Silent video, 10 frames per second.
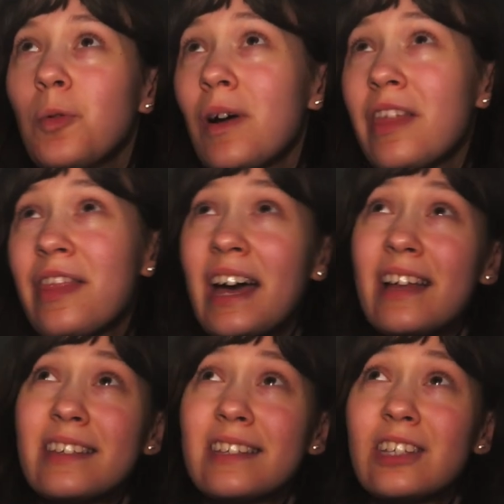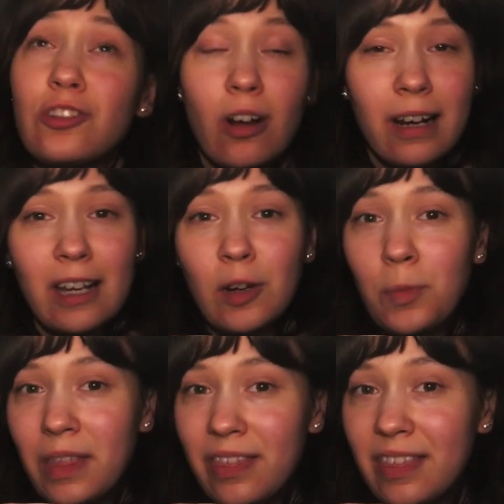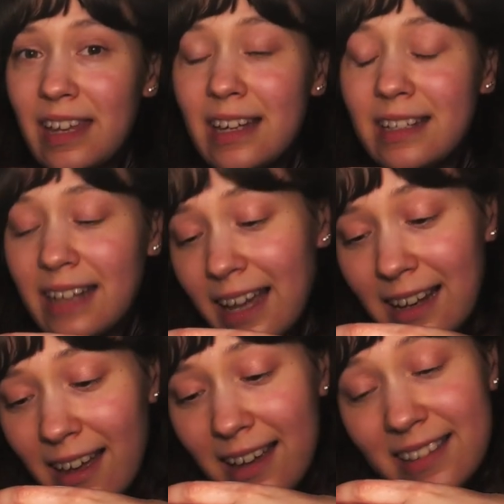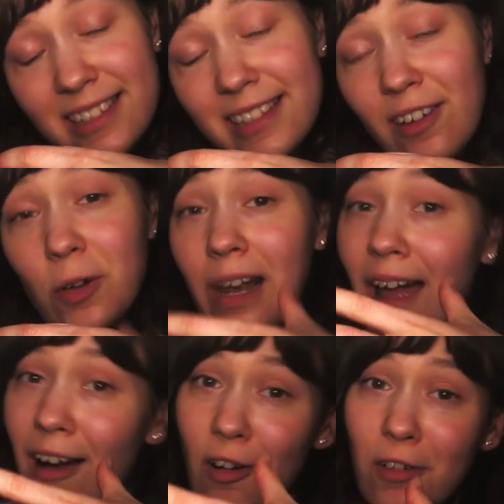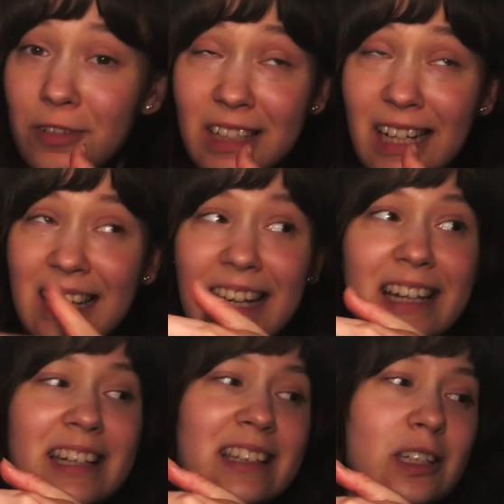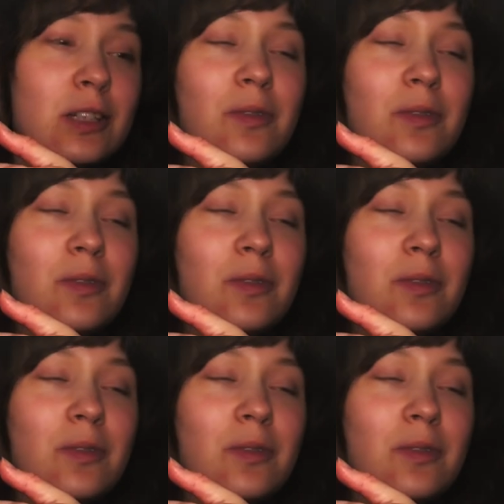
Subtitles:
whether that's struggling with the daylight or lack of daylight,